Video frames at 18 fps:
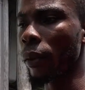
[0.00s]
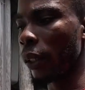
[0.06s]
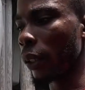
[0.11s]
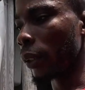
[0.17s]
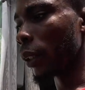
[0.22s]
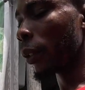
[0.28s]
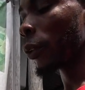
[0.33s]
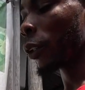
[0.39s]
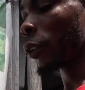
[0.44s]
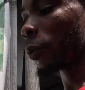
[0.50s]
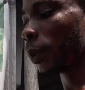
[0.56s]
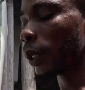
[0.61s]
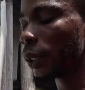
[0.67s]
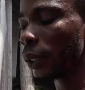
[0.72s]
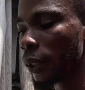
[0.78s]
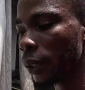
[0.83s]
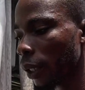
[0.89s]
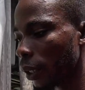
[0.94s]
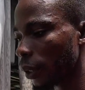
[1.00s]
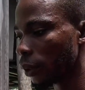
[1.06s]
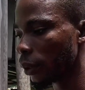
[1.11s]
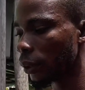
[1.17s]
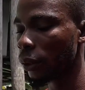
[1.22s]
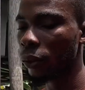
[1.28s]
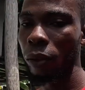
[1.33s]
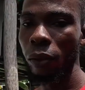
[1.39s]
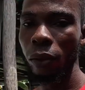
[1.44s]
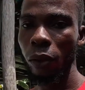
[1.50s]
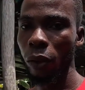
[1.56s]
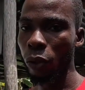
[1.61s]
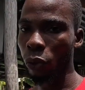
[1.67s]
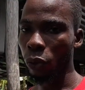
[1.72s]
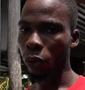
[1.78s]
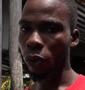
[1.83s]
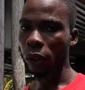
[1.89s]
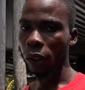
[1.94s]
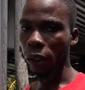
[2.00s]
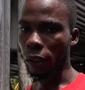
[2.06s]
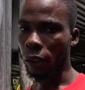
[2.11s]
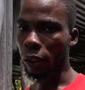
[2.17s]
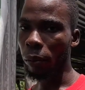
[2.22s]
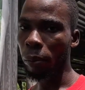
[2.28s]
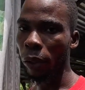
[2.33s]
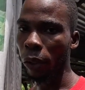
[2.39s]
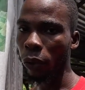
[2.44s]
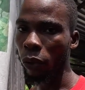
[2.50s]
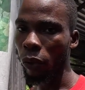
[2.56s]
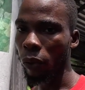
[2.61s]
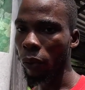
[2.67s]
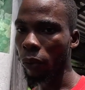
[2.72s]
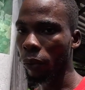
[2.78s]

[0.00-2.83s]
In terms of maintenance, also the same method.